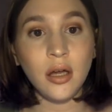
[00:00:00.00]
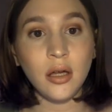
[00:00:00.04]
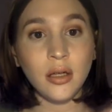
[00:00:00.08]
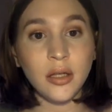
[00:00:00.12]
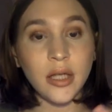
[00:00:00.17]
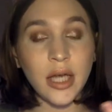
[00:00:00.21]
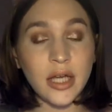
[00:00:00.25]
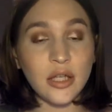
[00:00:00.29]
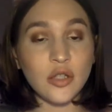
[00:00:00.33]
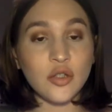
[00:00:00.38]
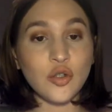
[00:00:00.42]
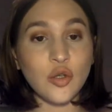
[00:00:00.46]

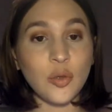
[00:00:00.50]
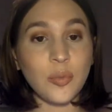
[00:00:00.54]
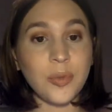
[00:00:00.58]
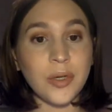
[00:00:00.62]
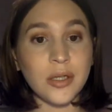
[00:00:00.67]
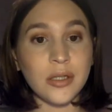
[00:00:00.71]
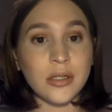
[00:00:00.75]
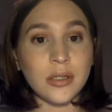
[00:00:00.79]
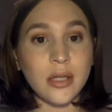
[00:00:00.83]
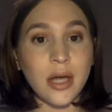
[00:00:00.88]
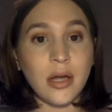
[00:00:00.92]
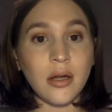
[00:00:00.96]
like
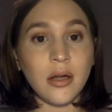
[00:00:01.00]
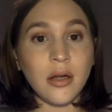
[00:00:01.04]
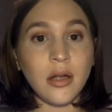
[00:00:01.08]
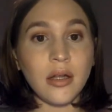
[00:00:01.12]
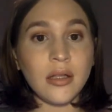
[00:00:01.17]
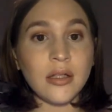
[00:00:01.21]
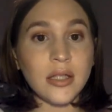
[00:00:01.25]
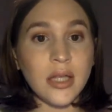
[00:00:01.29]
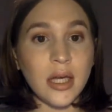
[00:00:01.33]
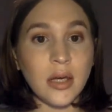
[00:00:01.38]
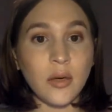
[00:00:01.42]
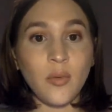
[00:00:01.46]
super subtle.
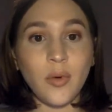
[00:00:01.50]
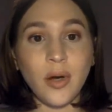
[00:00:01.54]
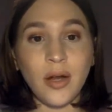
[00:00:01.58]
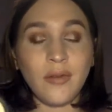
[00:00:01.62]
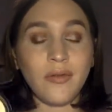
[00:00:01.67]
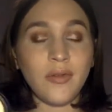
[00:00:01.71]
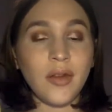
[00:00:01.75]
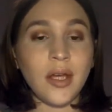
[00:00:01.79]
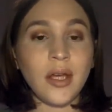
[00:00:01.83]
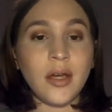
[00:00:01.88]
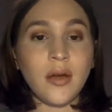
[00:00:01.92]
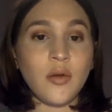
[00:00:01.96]
It's like one
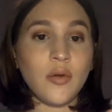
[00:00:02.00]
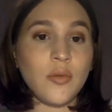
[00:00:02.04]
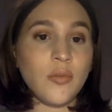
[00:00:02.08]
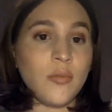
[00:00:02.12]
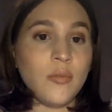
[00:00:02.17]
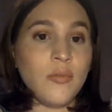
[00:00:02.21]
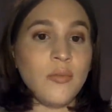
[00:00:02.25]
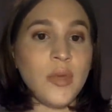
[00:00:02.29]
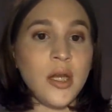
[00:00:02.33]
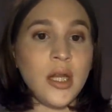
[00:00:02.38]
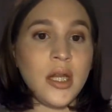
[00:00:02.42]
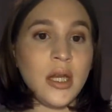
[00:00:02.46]
of like a
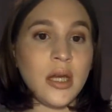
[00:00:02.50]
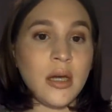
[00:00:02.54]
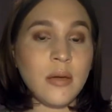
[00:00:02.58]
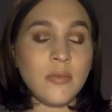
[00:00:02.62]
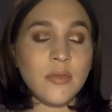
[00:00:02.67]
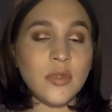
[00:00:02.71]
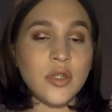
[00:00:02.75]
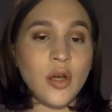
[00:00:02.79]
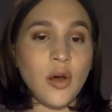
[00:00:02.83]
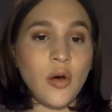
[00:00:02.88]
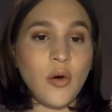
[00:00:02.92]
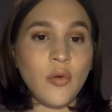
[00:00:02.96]

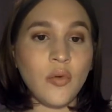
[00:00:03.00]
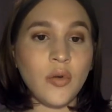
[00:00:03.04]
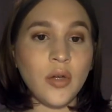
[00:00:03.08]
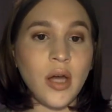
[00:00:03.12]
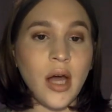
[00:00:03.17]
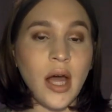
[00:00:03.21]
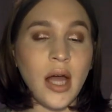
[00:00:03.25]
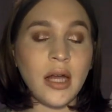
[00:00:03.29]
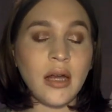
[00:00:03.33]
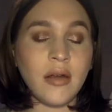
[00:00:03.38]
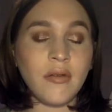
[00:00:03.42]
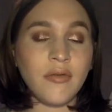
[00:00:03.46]
medium tone
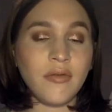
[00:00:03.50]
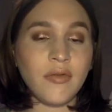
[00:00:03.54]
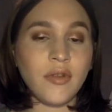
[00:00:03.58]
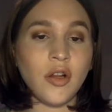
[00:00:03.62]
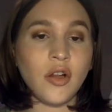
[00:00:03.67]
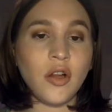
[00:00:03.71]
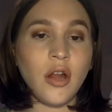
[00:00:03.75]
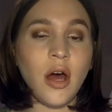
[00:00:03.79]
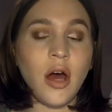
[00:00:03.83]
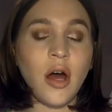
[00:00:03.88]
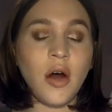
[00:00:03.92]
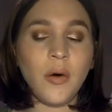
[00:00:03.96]
kind of
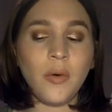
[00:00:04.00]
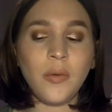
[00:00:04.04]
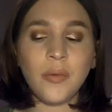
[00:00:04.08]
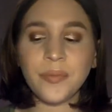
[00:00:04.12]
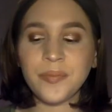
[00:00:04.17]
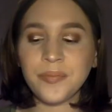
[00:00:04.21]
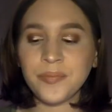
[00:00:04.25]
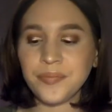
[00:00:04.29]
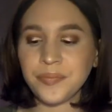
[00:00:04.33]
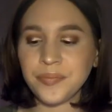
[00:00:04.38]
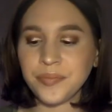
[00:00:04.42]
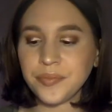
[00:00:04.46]
glow.
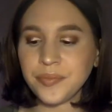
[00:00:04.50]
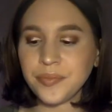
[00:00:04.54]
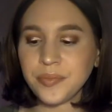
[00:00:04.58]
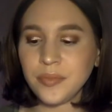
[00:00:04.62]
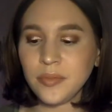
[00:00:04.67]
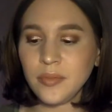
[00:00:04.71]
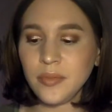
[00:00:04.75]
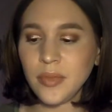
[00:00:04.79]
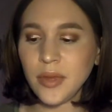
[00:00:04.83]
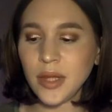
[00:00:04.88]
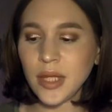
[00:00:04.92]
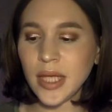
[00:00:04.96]

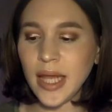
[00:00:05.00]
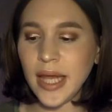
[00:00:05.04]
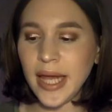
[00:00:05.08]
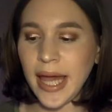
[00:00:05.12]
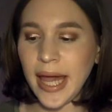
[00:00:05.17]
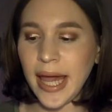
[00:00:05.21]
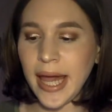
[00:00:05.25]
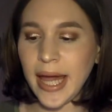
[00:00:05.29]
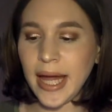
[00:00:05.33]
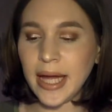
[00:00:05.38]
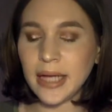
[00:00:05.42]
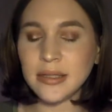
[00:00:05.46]

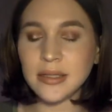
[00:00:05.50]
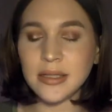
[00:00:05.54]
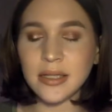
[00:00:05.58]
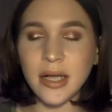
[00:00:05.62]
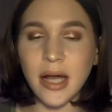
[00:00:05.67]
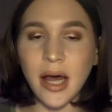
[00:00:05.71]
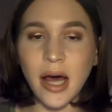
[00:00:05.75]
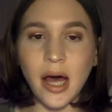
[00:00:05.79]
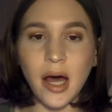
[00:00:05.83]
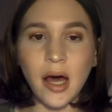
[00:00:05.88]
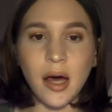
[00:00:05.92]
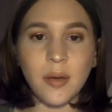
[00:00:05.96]
And
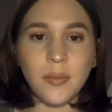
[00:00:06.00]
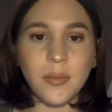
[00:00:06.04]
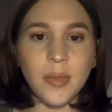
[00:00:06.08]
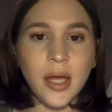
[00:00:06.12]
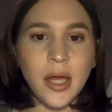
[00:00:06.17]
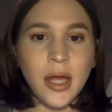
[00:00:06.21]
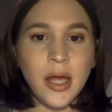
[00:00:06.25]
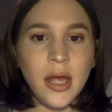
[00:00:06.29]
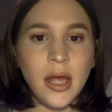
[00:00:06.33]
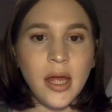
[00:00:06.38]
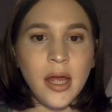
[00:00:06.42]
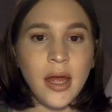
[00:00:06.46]

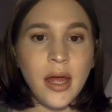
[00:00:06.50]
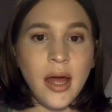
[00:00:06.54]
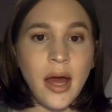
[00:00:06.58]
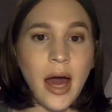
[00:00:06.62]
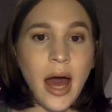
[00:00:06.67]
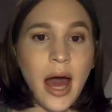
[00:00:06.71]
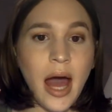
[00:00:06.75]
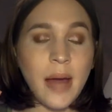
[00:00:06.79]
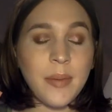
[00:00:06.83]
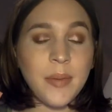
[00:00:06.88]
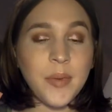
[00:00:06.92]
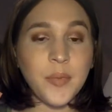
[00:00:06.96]

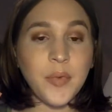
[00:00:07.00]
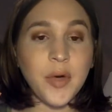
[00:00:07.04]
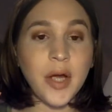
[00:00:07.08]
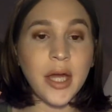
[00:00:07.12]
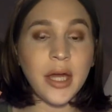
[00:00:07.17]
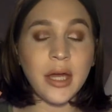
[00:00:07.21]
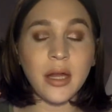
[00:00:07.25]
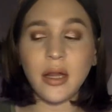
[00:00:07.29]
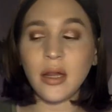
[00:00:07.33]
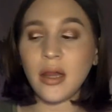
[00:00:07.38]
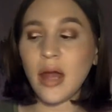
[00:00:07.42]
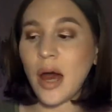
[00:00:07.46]
I've been
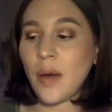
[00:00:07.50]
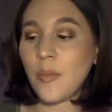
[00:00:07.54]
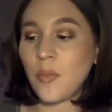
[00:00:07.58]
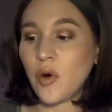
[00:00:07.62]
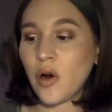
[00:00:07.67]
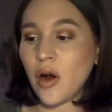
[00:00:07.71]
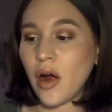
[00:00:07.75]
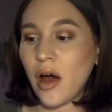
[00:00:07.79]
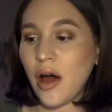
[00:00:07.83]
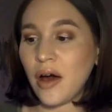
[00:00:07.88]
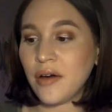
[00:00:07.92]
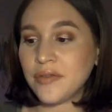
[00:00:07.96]
wearing it a lot
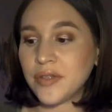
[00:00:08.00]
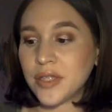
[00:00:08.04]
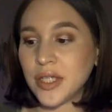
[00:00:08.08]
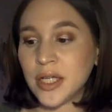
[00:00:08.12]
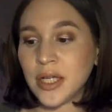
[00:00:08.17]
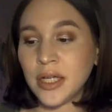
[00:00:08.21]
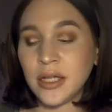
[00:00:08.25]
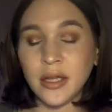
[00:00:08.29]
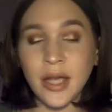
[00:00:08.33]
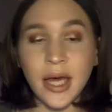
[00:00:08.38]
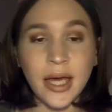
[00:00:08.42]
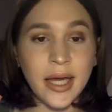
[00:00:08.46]
more
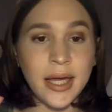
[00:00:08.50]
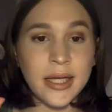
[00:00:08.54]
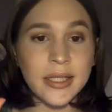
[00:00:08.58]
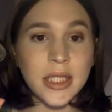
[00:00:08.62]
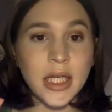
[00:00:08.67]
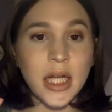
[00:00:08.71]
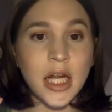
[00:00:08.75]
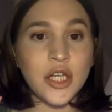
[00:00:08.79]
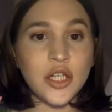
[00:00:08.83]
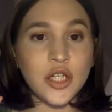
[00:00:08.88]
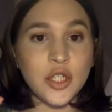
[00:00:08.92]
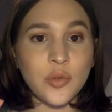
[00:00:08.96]
often. Like I
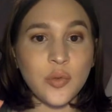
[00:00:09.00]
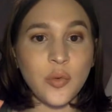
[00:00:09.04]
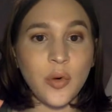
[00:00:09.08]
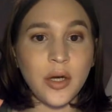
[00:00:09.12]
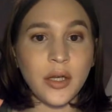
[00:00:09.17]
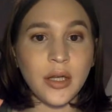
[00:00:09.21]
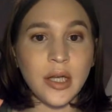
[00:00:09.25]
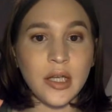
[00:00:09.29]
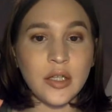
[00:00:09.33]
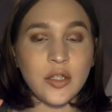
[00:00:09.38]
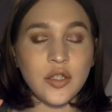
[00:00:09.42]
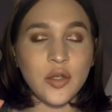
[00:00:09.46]
said, I just wore
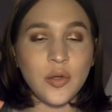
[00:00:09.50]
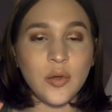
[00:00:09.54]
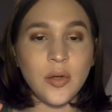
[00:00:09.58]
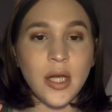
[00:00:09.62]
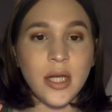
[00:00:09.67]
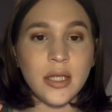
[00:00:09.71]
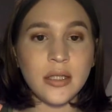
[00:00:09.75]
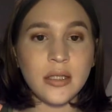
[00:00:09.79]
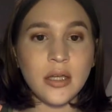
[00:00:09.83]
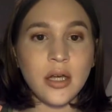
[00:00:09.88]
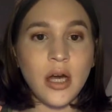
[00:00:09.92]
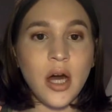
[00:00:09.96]
it like 2
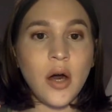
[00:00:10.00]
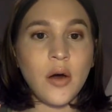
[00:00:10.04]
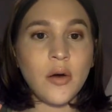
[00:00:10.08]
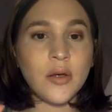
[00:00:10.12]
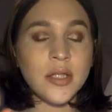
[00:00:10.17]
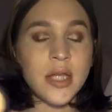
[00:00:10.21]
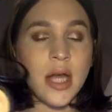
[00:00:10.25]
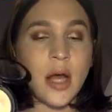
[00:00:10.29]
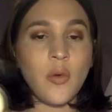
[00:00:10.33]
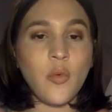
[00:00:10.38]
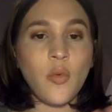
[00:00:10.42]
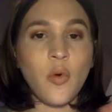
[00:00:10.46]
days ago
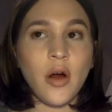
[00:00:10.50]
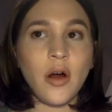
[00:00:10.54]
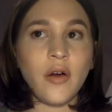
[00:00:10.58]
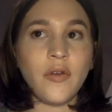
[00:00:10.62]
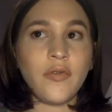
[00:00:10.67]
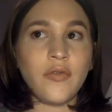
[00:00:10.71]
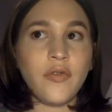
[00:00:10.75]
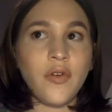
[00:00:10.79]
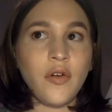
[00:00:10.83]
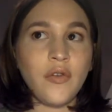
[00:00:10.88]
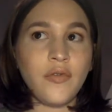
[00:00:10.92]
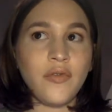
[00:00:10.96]
because I wore a
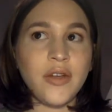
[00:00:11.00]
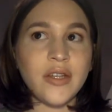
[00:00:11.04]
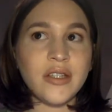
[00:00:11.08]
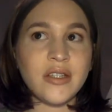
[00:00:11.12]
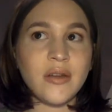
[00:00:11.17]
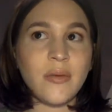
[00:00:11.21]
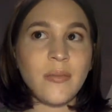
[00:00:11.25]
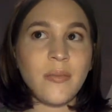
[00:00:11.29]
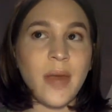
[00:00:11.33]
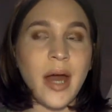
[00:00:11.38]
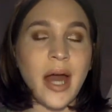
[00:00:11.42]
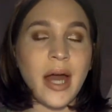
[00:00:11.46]
full
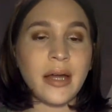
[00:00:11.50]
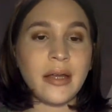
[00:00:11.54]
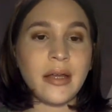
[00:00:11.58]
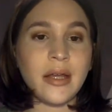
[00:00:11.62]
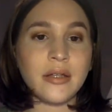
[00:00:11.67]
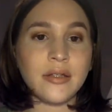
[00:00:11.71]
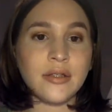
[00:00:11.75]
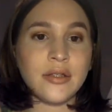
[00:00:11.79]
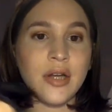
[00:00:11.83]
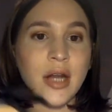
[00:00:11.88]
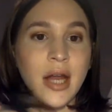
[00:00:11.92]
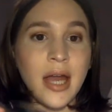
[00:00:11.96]
face of MAC
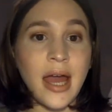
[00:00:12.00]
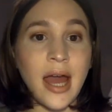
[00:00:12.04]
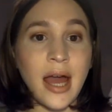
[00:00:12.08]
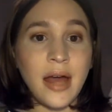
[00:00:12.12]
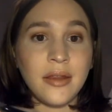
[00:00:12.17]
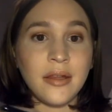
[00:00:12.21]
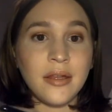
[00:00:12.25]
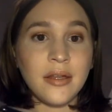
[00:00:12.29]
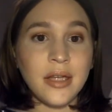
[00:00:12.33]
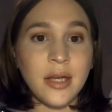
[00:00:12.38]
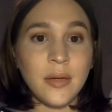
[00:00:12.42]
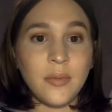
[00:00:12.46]
yesterday
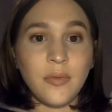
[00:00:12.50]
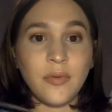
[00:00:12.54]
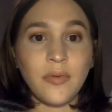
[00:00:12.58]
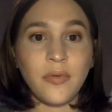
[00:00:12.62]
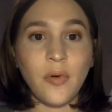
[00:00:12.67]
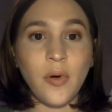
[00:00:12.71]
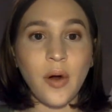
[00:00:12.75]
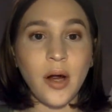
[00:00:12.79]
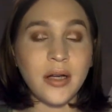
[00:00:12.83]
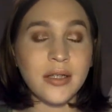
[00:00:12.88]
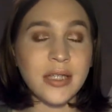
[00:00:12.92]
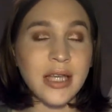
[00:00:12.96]
and the day
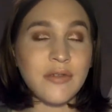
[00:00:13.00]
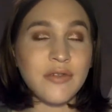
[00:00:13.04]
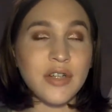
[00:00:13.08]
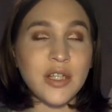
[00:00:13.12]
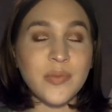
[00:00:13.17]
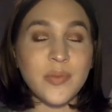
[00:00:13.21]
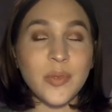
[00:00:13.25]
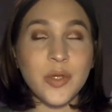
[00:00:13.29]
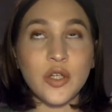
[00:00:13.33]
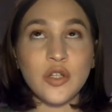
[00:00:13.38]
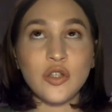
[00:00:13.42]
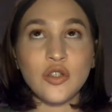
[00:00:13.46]
before because I've
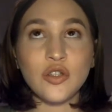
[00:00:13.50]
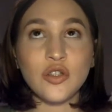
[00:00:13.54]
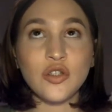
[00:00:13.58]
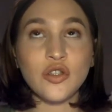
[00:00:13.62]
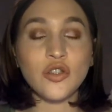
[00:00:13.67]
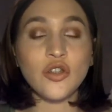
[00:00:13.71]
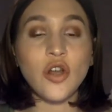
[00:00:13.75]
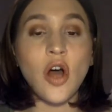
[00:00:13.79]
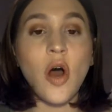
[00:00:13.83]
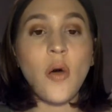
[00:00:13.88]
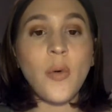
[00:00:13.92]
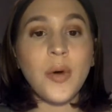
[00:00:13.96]
just been
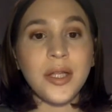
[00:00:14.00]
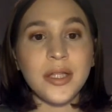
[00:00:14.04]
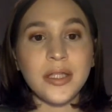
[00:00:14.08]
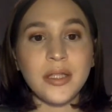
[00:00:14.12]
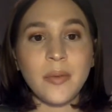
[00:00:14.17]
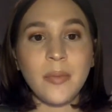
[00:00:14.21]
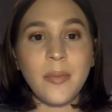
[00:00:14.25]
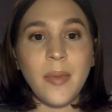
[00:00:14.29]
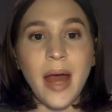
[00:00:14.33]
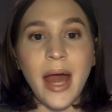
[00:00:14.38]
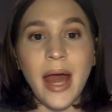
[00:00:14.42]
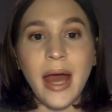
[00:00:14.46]
so
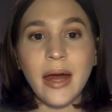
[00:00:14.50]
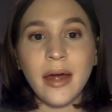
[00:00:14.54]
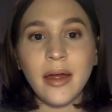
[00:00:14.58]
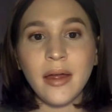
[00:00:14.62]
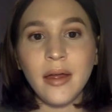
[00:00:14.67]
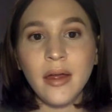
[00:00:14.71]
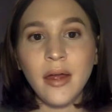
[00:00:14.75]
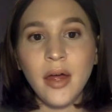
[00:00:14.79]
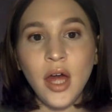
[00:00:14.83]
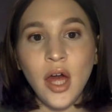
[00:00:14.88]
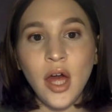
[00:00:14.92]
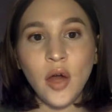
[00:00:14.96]
into MAC
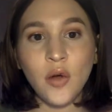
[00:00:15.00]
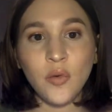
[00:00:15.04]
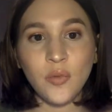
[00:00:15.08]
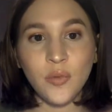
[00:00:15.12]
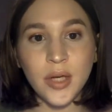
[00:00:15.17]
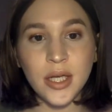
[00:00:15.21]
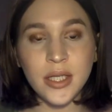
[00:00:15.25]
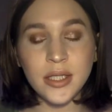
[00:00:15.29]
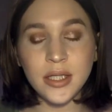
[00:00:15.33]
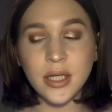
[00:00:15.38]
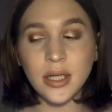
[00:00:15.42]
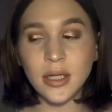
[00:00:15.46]

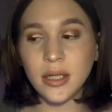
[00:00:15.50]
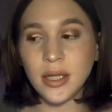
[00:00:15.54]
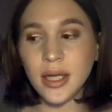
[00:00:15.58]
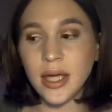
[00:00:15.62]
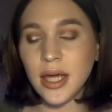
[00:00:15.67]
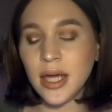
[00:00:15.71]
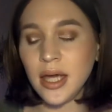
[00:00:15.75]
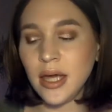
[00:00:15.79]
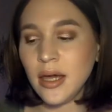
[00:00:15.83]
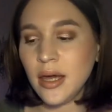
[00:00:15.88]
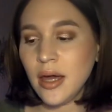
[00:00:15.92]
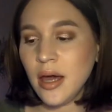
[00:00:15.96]

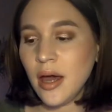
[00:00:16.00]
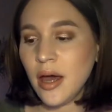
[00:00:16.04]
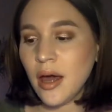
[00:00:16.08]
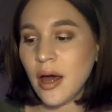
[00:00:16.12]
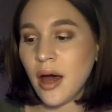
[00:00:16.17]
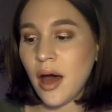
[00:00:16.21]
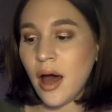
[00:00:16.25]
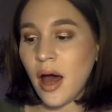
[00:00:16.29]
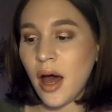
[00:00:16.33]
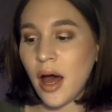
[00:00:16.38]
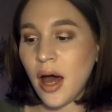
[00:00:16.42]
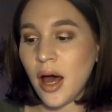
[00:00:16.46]
recently.
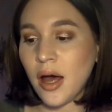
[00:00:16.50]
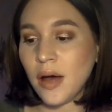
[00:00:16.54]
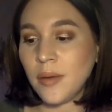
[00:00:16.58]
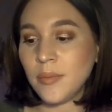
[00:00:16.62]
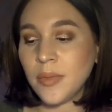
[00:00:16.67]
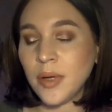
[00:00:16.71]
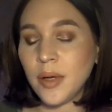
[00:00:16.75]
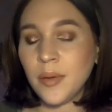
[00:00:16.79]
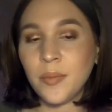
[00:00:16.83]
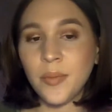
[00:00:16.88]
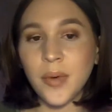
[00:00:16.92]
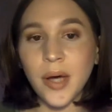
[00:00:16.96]

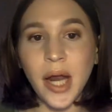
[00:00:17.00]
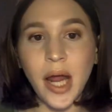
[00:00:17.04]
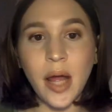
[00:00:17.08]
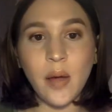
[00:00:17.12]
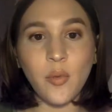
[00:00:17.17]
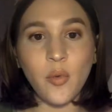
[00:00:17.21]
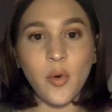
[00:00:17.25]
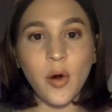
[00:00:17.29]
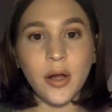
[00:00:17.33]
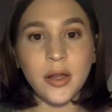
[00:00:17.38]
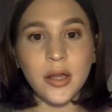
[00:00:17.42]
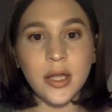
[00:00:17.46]
But I
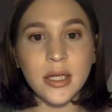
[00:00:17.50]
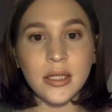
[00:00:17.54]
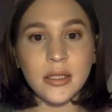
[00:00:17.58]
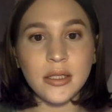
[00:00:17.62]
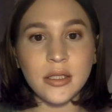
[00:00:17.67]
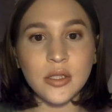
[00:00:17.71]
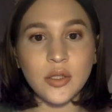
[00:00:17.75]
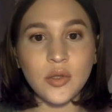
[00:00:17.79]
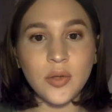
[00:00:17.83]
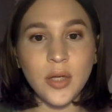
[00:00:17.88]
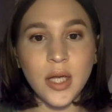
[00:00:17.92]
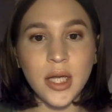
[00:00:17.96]
wore
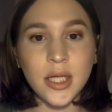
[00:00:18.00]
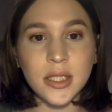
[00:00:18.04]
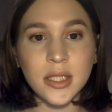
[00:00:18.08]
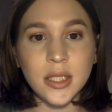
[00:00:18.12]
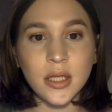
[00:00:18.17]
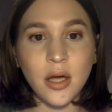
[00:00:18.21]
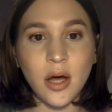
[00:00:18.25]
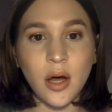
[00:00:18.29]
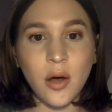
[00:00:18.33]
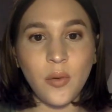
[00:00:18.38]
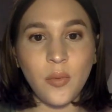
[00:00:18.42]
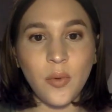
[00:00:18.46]
this 2 days
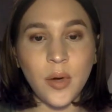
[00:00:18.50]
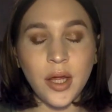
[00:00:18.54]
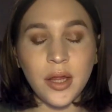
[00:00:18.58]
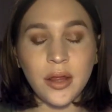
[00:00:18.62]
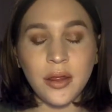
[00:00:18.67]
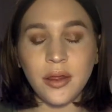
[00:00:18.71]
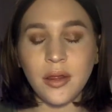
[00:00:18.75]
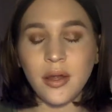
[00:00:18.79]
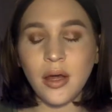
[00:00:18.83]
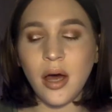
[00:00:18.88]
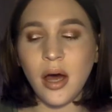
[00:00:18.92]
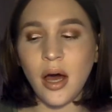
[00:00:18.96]
ago
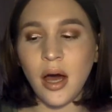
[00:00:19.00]
with